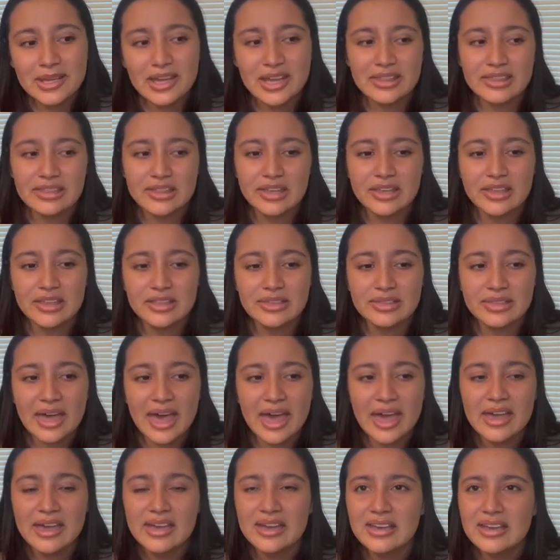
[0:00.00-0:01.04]
I think
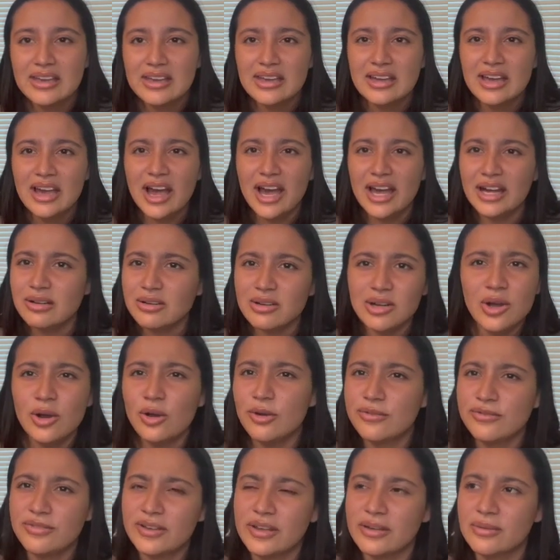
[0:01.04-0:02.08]
that, I don't know
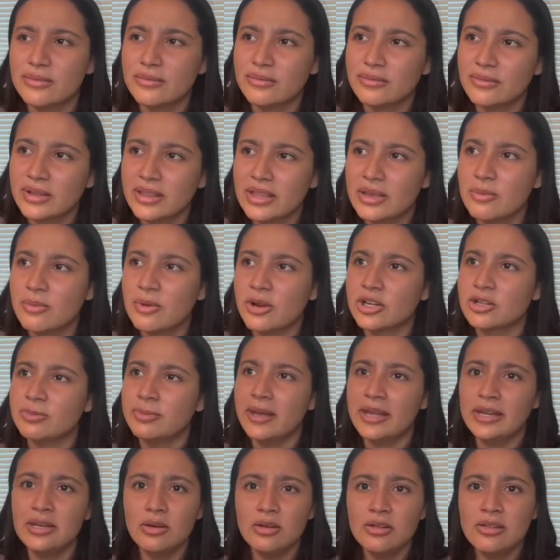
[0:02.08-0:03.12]
if it really worked, but
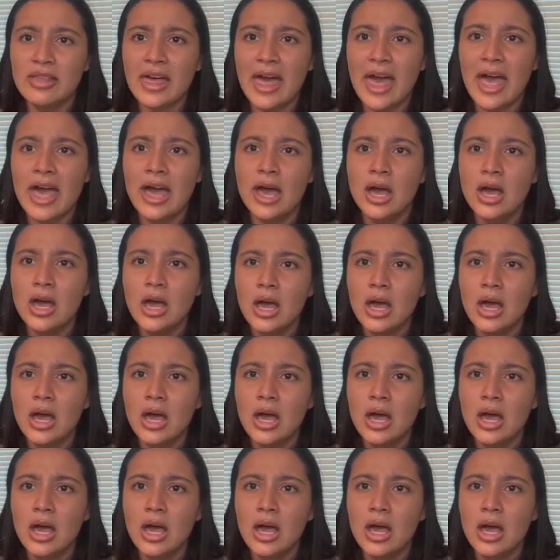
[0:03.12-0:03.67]
I know that